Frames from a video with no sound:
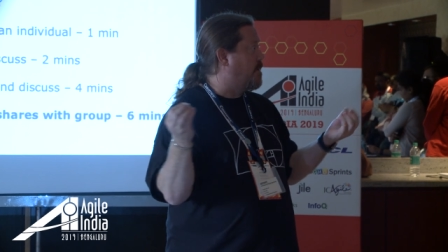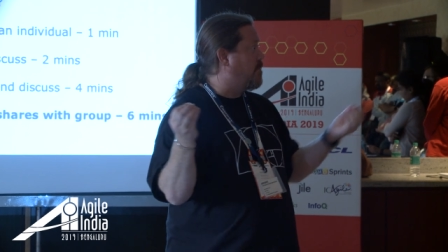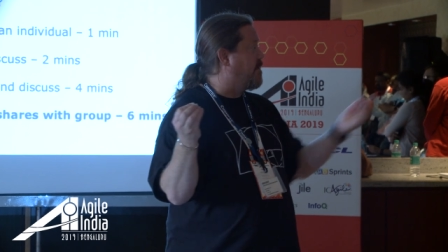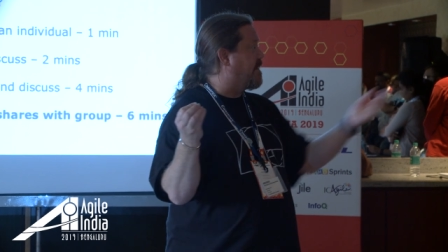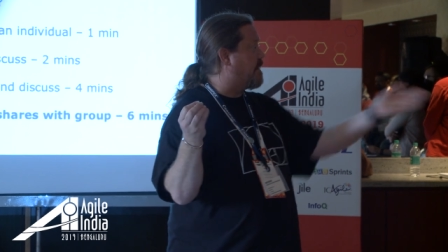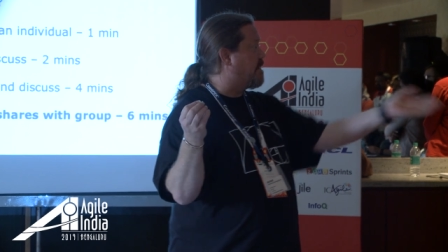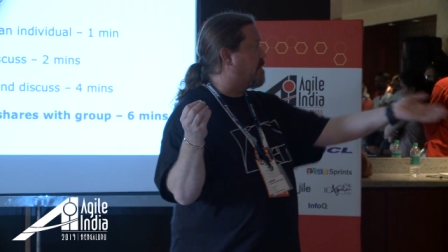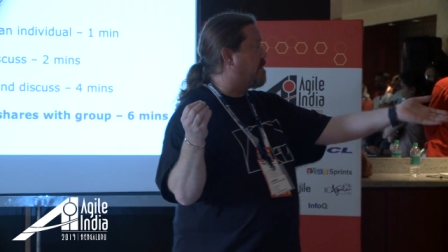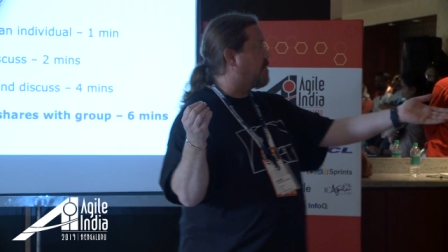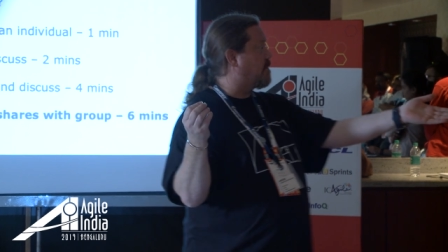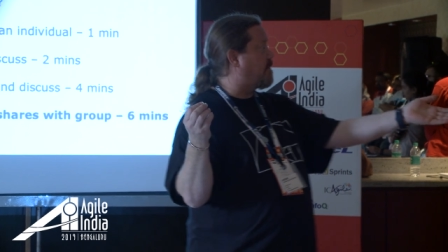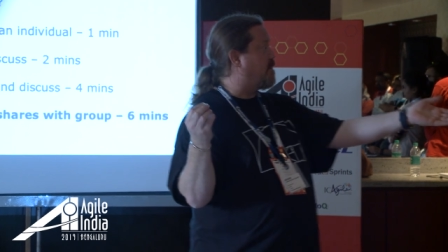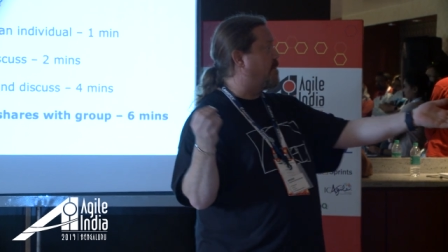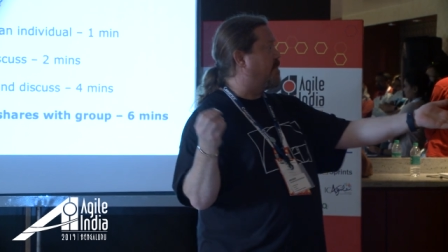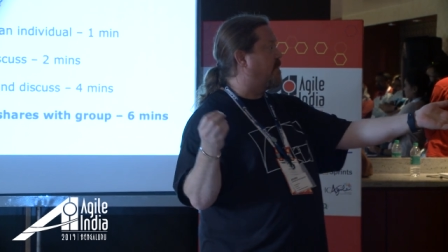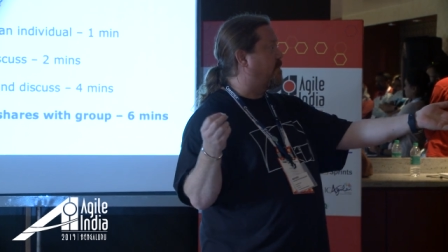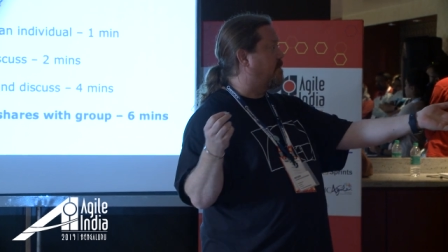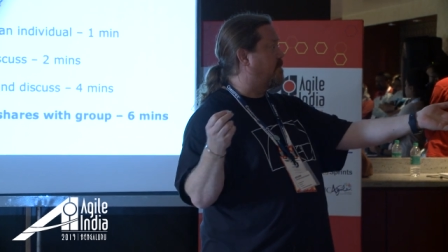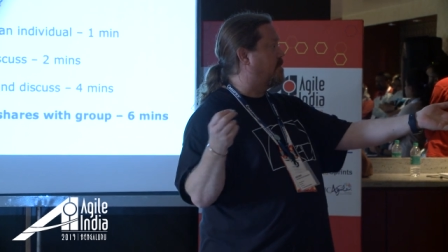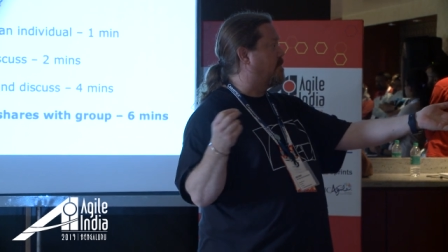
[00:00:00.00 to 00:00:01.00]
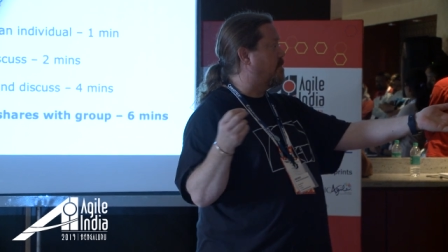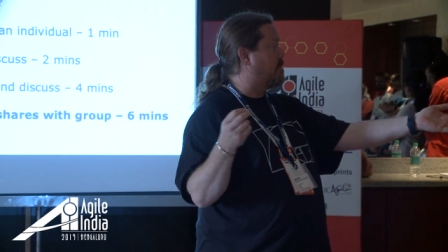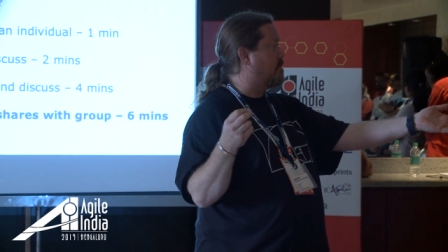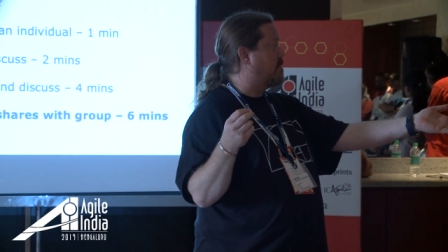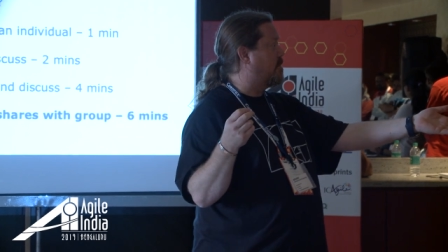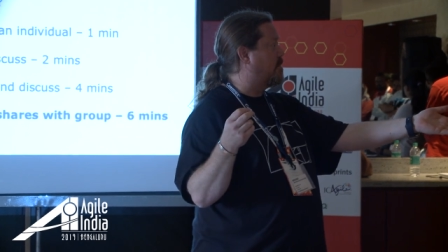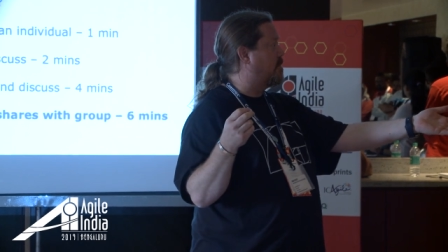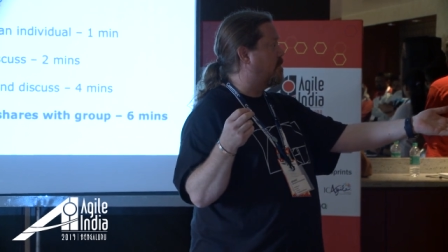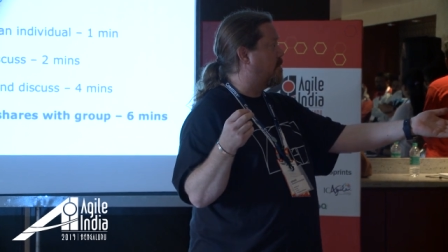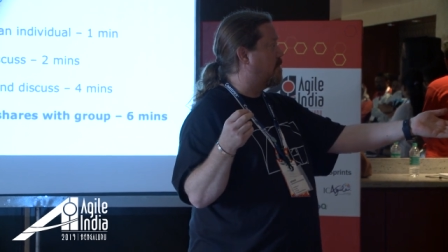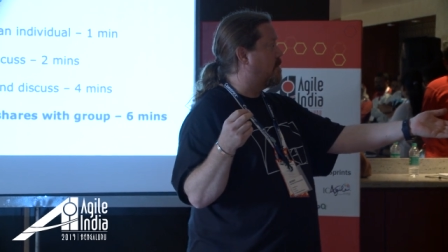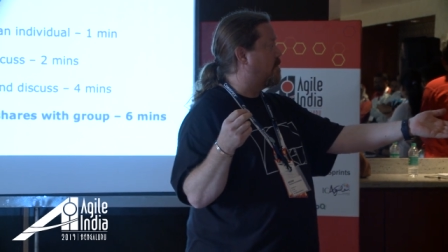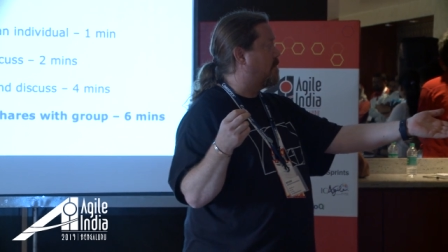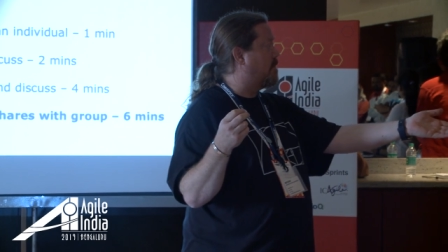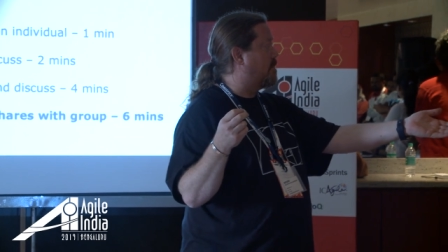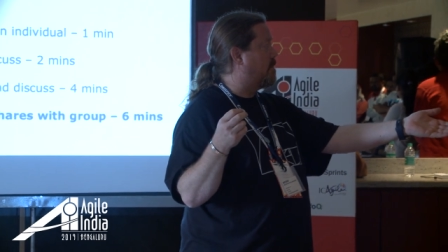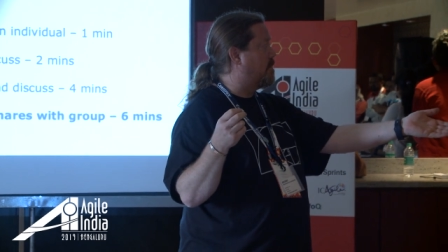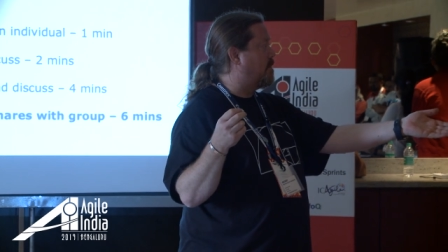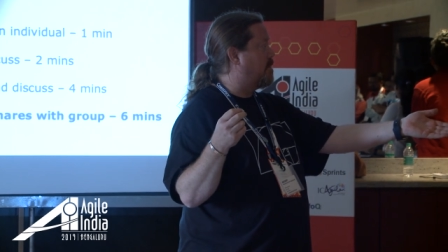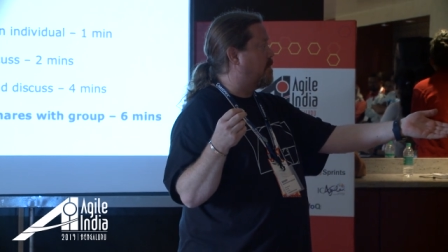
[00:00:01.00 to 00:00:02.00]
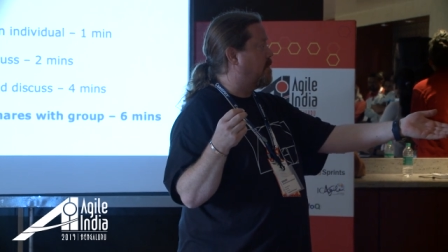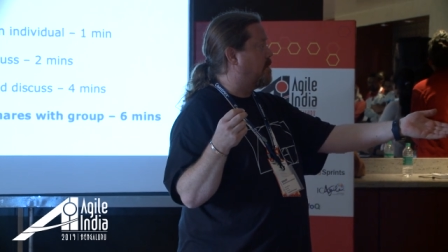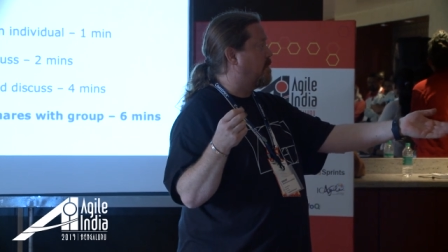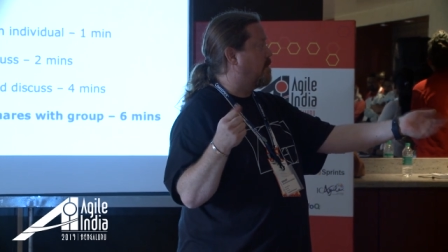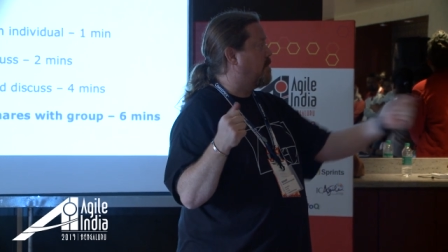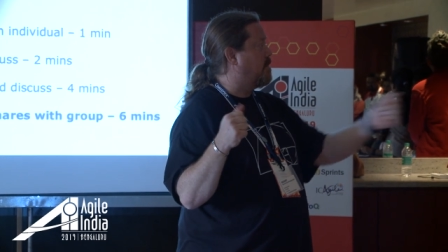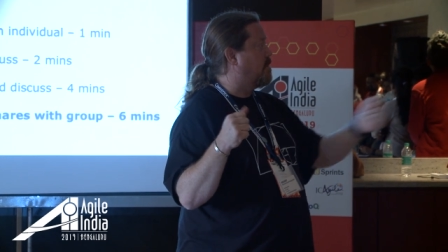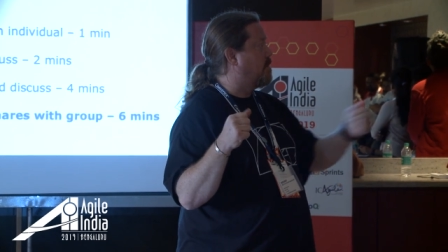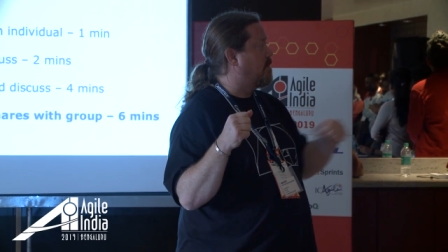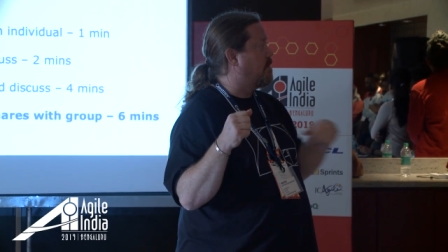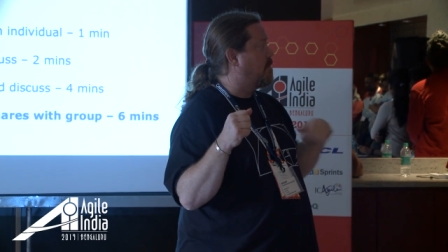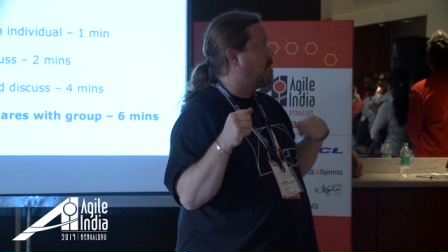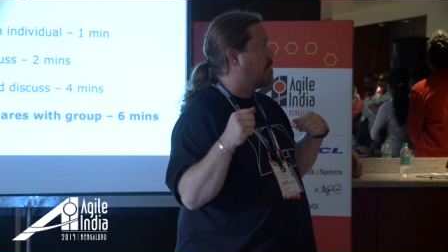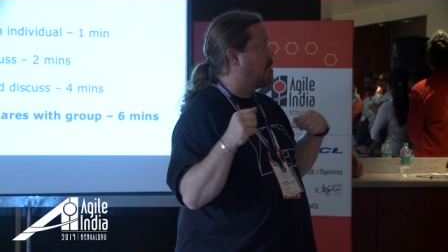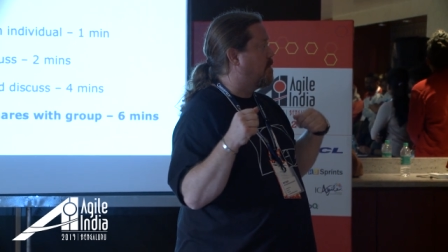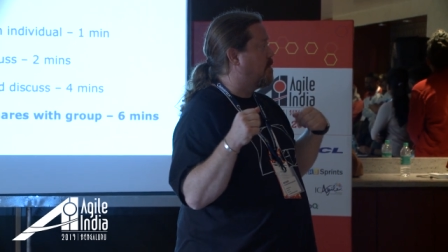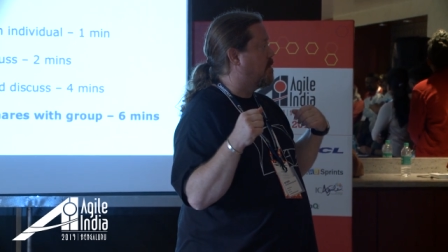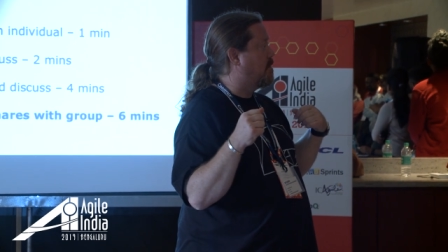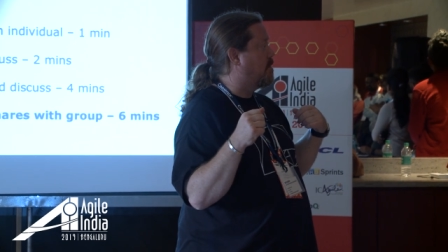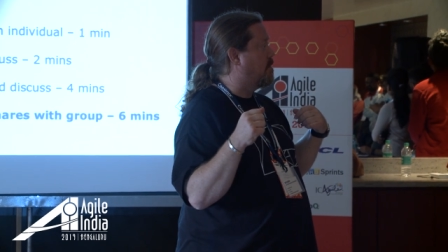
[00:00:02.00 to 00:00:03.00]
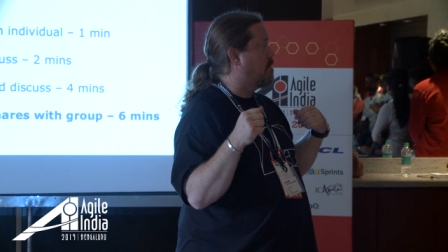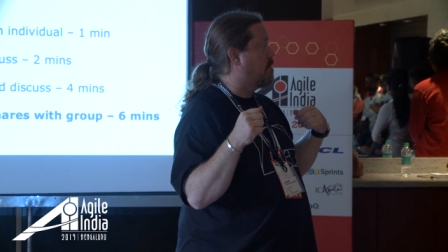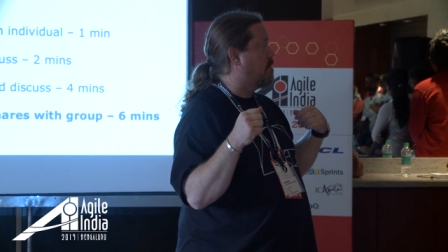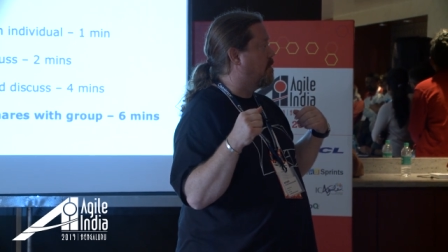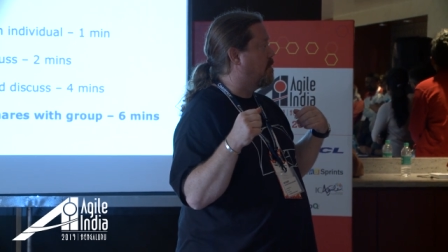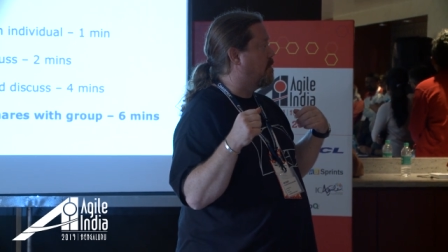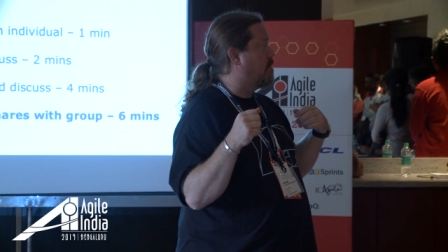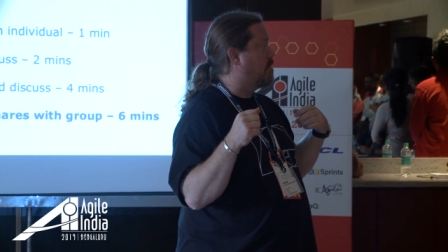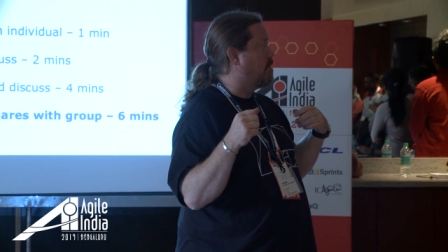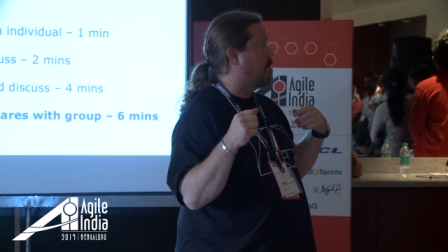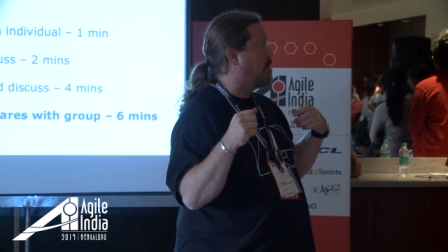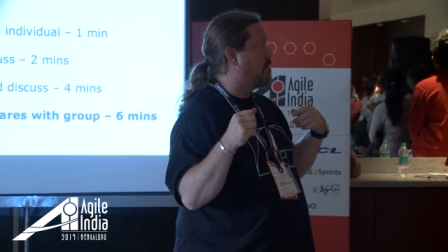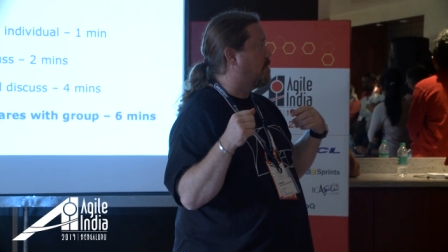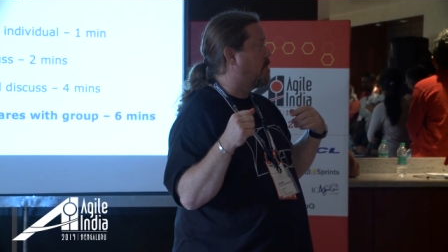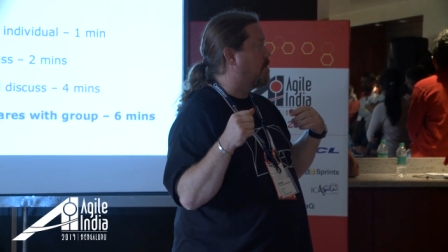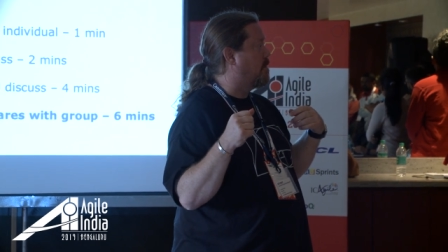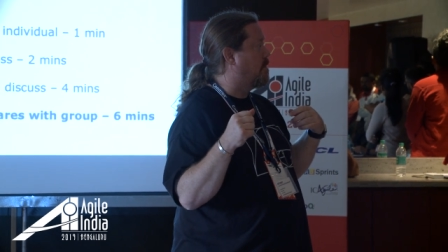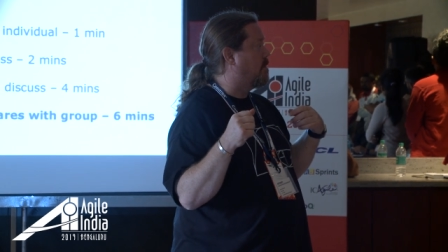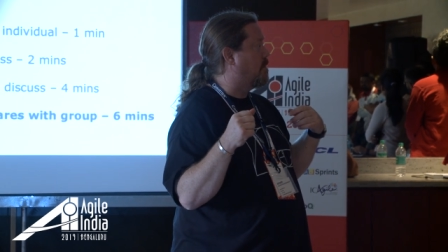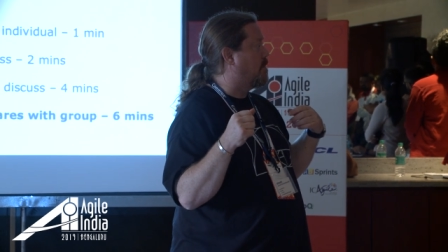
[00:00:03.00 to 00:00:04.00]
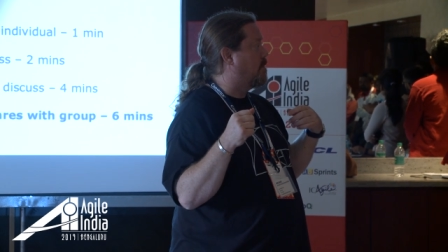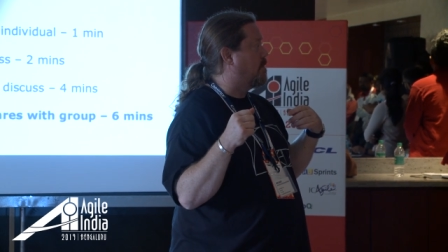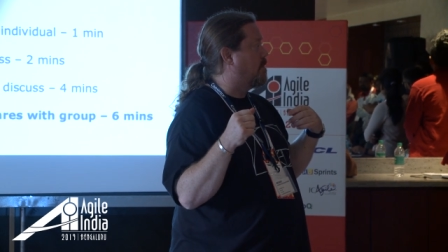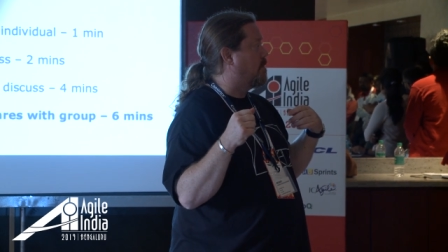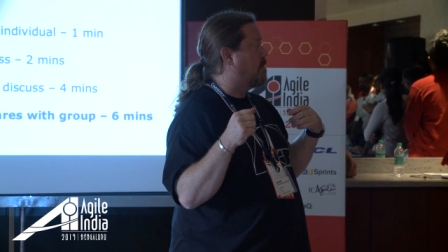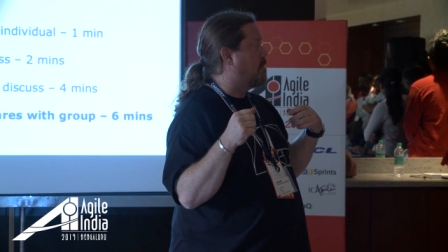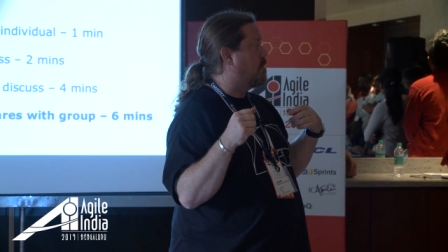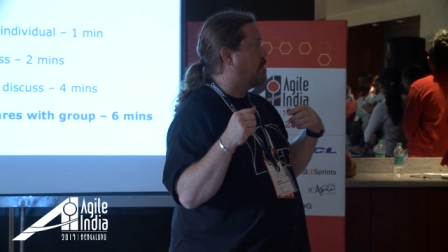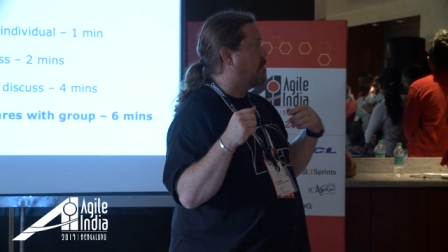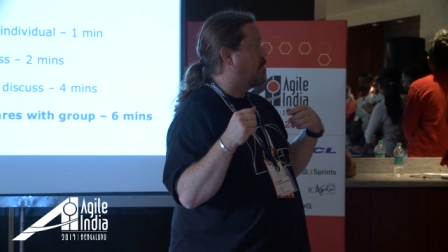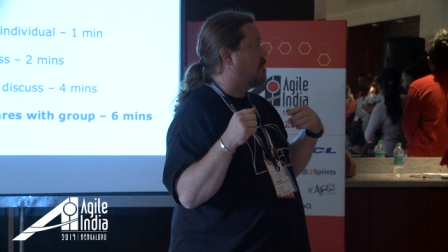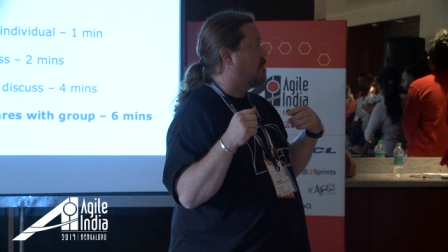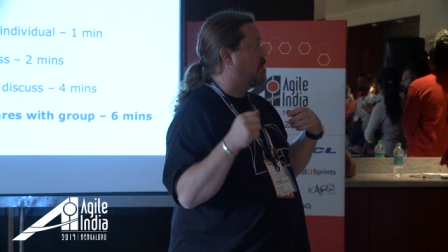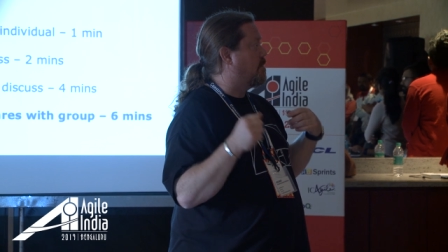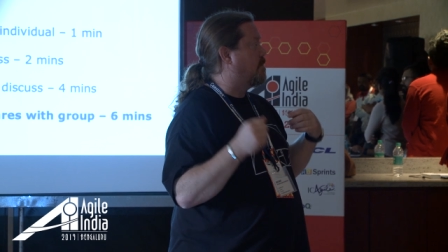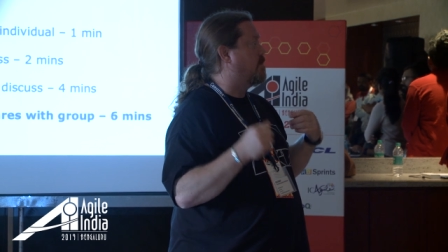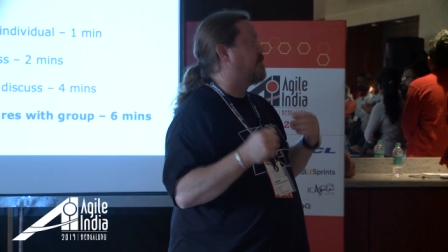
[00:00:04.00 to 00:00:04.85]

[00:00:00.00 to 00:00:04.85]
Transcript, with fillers: We had another comment? I think the two words there, silently reflect, are very powerful.